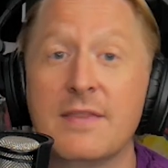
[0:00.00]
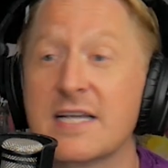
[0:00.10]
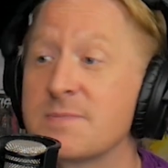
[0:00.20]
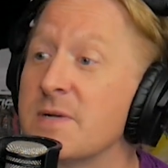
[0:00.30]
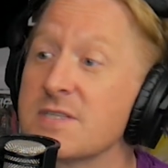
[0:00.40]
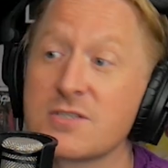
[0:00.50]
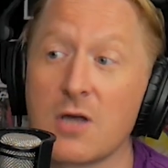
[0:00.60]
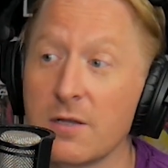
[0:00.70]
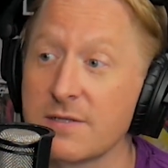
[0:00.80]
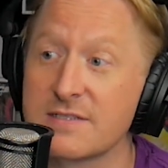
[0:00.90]
That's been a
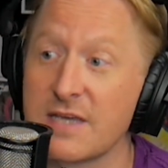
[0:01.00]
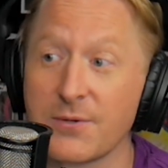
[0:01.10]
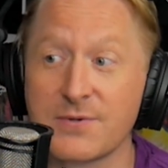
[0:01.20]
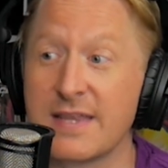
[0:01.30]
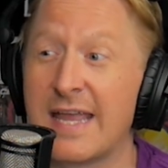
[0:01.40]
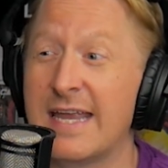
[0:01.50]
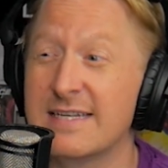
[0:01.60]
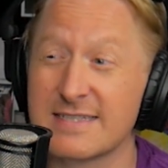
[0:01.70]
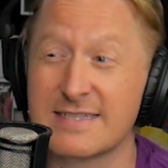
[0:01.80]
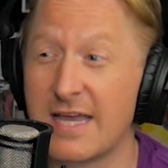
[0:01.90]
solid seller in the
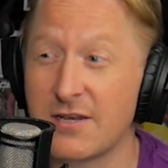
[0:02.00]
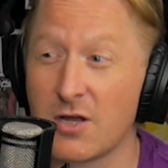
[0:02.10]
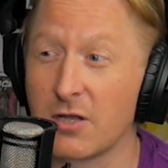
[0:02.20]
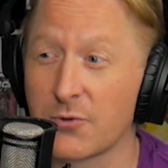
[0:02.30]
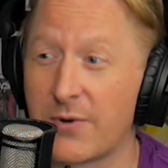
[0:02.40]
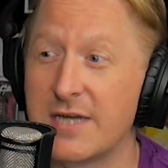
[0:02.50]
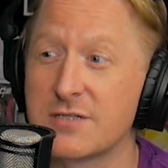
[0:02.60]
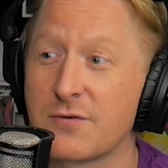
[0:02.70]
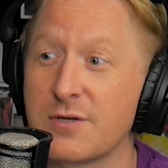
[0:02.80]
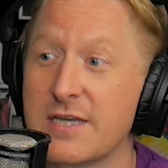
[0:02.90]
$8 to $10
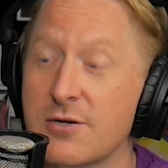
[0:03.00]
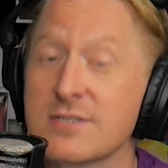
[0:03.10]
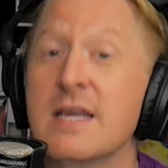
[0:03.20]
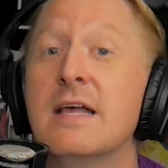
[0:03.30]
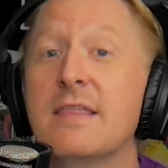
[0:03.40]
range for years.